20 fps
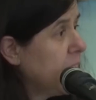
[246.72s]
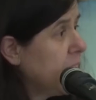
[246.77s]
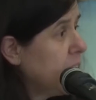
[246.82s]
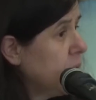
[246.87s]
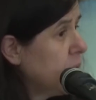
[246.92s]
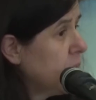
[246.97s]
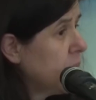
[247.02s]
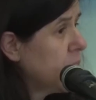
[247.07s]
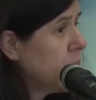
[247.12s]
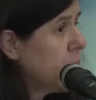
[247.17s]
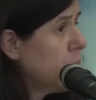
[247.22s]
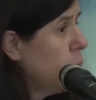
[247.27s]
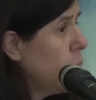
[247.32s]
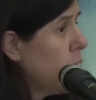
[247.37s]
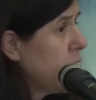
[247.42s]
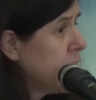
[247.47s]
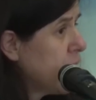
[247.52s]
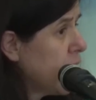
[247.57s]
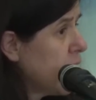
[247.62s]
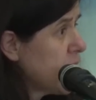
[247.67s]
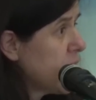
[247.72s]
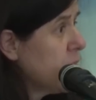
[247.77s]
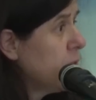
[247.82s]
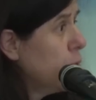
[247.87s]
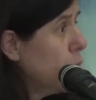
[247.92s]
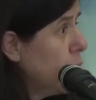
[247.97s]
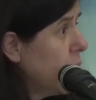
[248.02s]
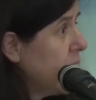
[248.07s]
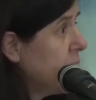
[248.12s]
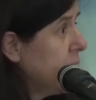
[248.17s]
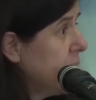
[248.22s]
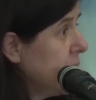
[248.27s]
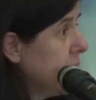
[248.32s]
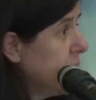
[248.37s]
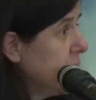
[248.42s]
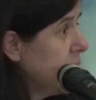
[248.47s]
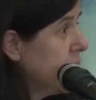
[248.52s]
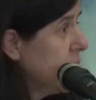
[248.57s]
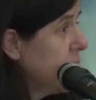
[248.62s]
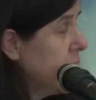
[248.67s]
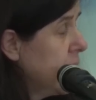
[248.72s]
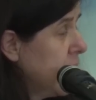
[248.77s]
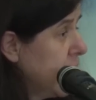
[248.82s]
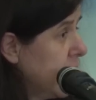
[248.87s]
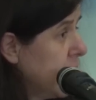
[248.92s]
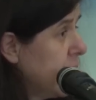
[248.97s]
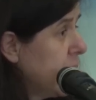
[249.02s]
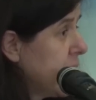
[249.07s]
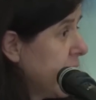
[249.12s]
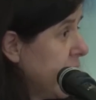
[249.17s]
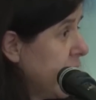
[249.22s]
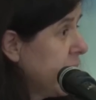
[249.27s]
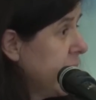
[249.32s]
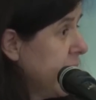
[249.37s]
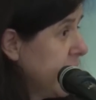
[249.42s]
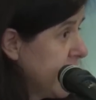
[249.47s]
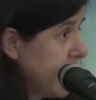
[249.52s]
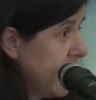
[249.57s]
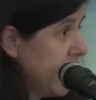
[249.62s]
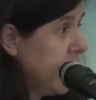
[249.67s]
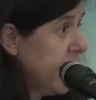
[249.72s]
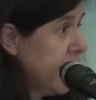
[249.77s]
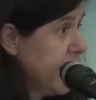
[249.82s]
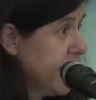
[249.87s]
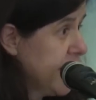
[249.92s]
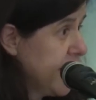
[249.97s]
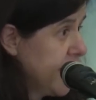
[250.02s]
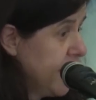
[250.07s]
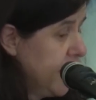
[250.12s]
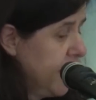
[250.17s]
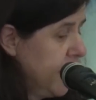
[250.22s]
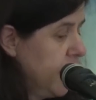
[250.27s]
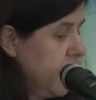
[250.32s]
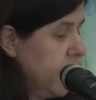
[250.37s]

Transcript: we had 1,400 Chaldean clients.